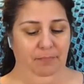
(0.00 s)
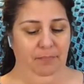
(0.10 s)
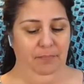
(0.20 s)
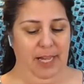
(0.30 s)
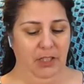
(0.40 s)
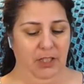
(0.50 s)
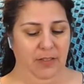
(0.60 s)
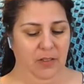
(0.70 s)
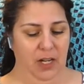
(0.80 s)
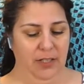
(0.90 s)

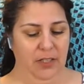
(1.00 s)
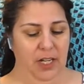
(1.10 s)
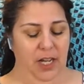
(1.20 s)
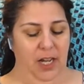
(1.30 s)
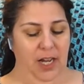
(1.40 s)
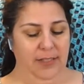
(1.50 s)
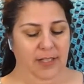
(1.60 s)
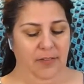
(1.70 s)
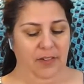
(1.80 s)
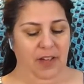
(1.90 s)
matching socks,
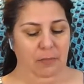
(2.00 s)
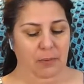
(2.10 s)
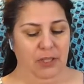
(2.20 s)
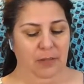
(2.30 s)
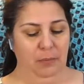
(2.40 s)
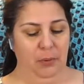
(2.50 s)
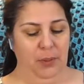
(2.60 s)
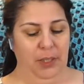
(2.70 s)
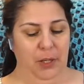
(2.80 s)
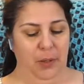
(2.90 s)
75%
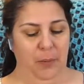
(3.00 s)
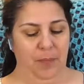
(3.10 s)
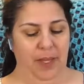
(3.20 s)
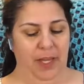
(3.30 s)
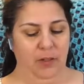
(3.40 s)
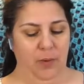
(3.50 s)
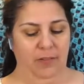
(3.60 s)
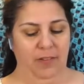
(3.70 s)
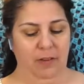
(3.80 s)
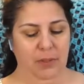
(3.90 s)
merino and
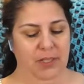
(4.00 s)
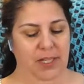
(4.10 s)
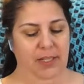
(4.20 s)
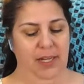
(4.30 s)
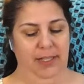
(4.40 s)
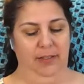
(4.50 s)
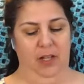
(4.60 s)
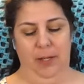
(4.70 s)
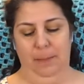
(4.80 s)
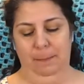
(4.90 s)
25%
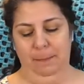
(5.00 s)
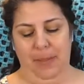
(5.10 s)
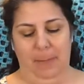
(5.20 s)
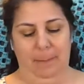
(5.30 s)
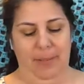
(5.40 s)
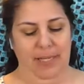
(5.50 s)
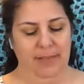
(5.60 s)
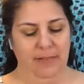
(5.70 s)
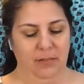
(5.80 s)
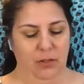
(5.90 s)
nylon. But
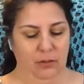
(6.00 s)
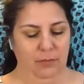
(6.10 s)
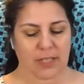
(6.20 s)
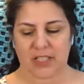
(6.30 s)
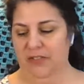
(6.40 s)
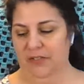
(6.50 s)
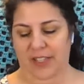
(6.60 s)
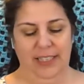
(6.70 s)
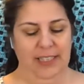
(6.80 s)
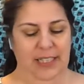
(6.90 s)
it's so much
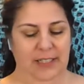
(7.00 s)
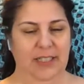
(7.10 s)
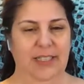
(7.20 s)
fun.